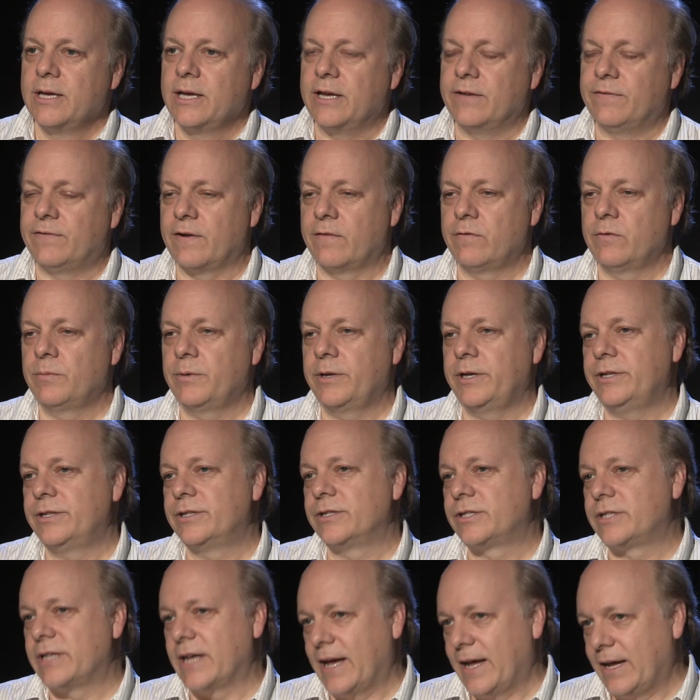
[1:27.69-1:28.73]
If everybody
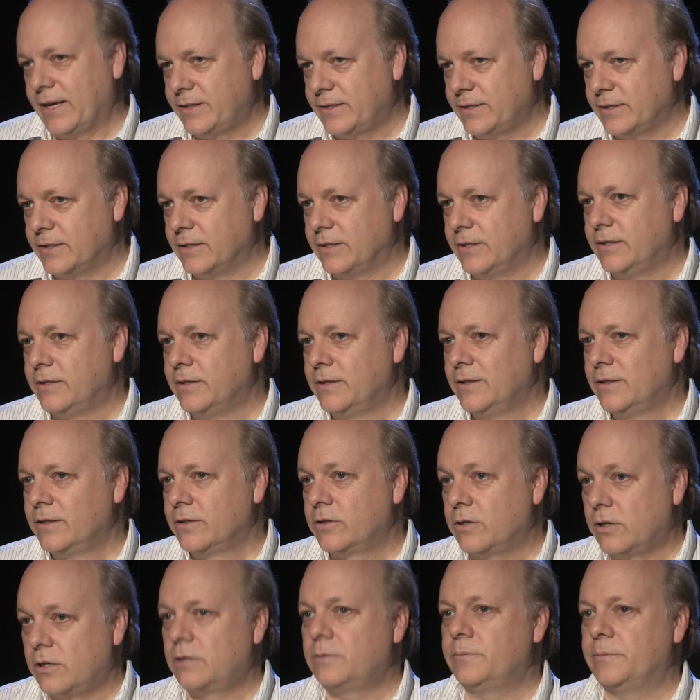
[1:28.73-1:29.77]
just acted
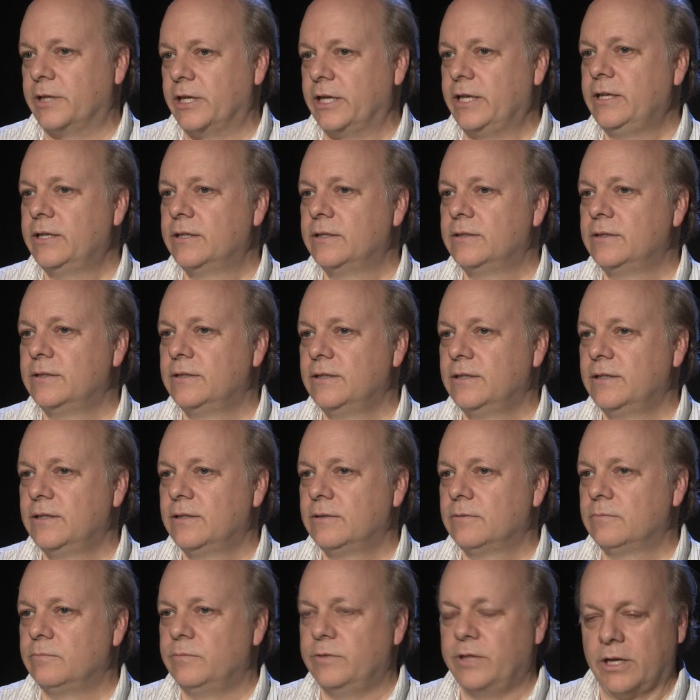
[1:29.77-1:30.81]
calmly,
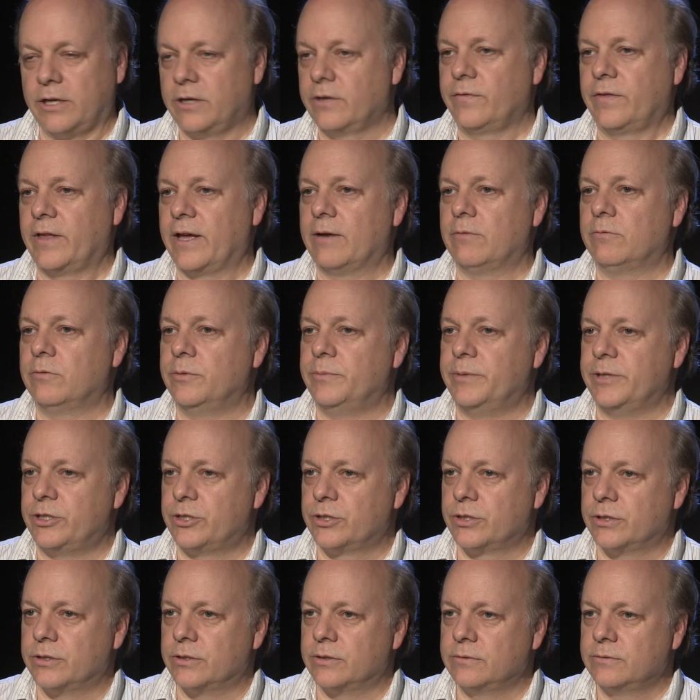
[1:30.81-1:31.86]
none of that would be
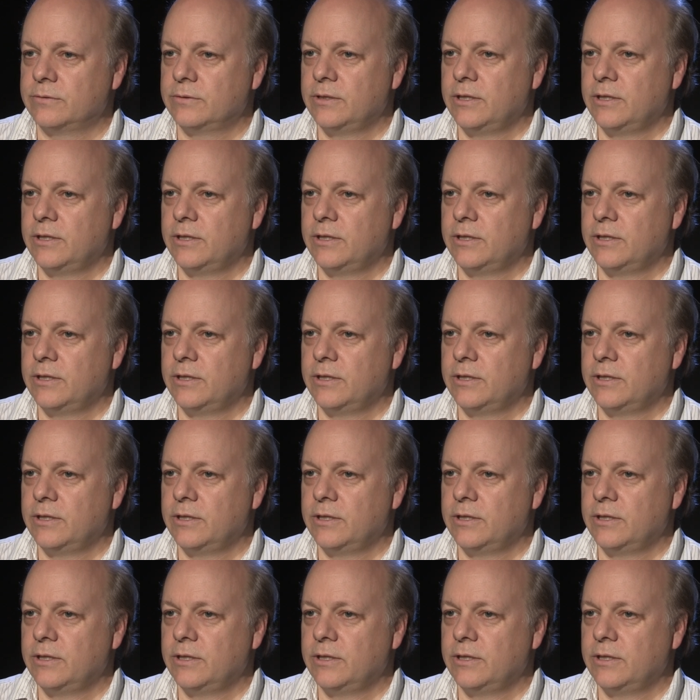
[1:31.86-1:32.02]
true.